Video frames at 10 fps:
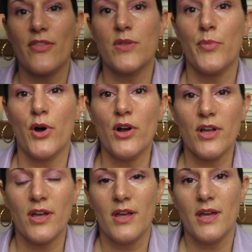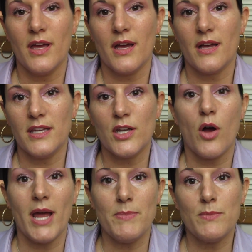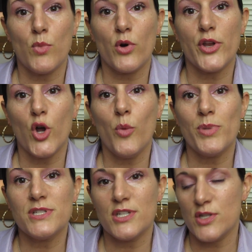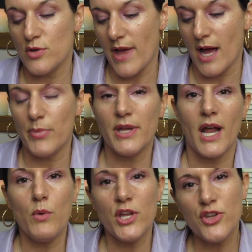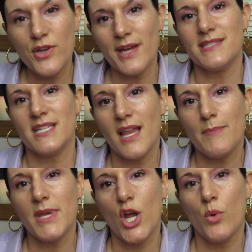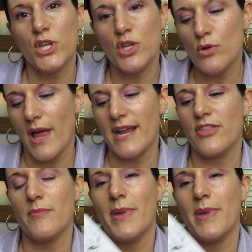at the book, you know, I'd be more than open to do that. But I want you guys to let me know what you like the